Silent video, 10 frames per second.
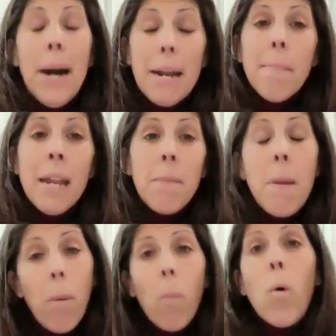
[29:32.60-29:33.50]
but many
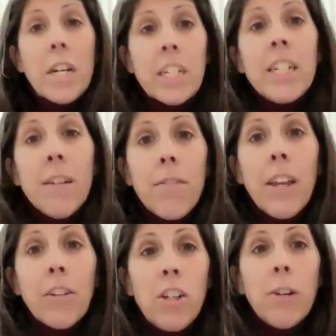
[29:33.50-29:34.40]
people want to give
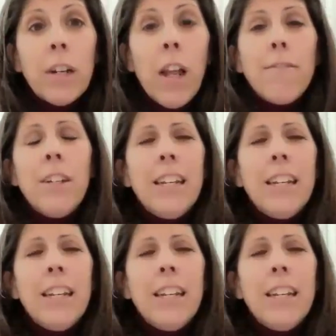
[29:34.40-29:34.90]
things to you in life.